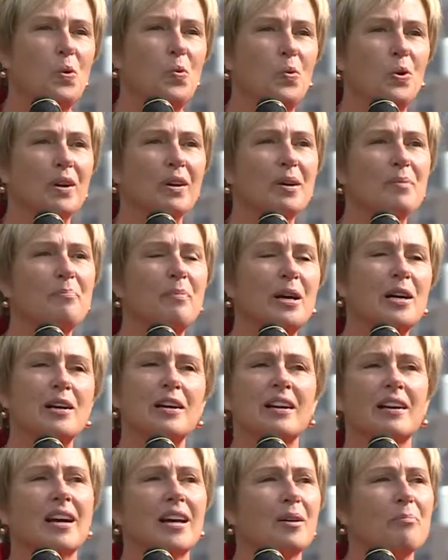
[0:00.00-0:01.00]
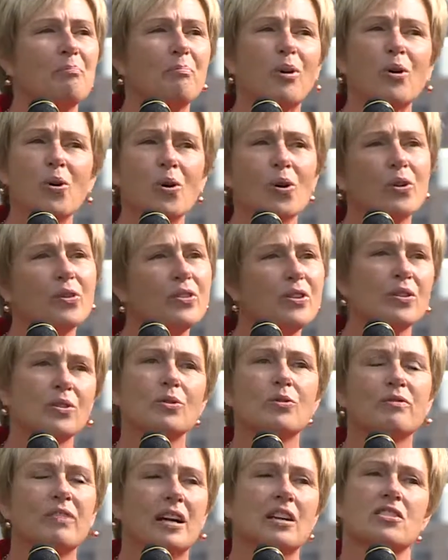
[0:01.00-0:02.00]
We're embarking on a bold
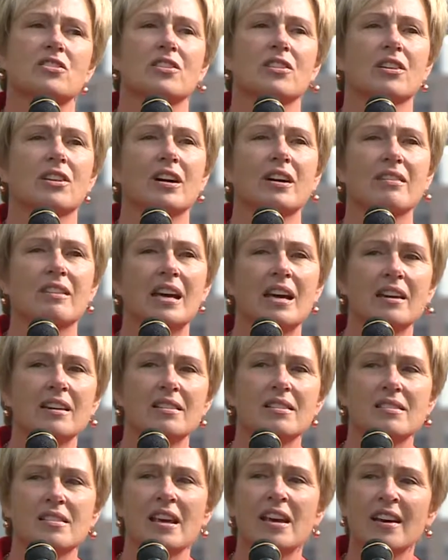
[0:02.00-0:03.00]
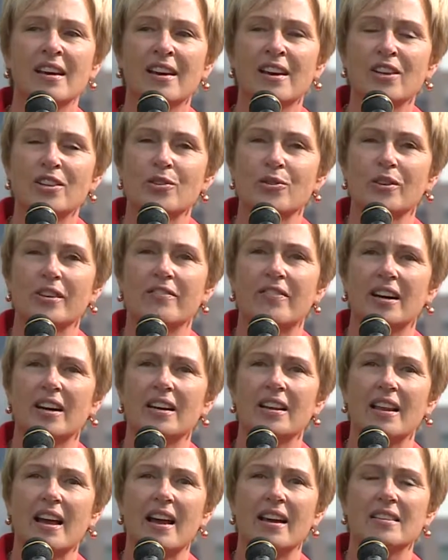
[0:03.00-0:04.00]
new venture, and that is to
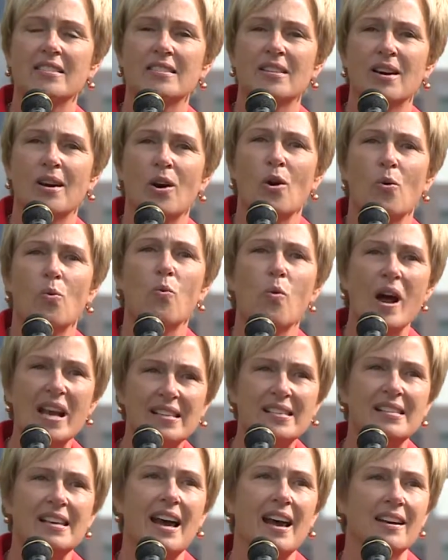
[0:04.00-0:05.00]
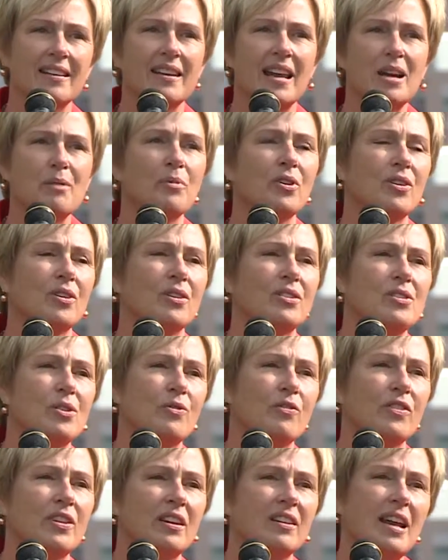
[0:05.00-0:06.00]
revitalize west side neighborhoods
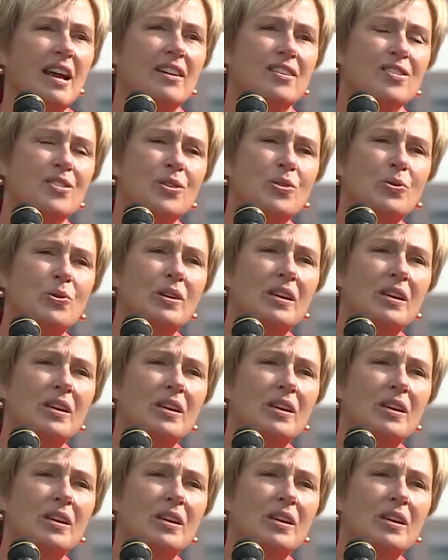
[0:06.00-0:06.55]
over the next two